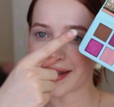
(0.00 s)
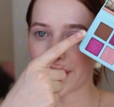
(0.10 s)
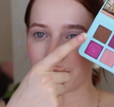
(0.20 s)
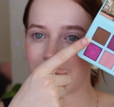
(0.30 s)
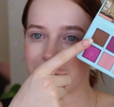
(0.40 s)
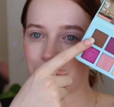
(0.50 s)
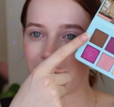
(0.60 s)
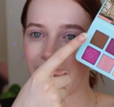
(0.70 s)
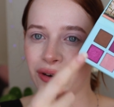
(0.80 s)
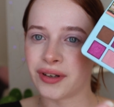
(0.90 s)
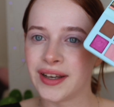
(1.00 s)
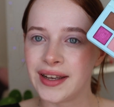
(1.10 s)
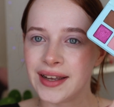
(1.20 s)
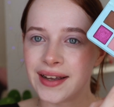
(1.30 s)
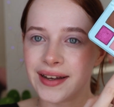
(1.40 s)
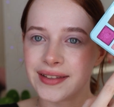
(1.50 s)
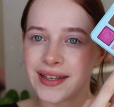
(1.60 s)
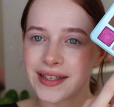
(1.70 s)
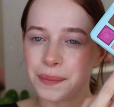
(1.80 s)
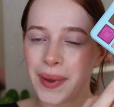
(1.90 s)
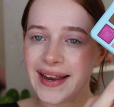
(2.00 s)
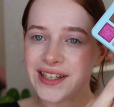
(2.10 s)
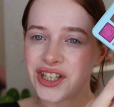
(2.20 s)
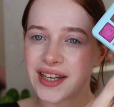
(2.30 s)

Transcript: so this brown, this beige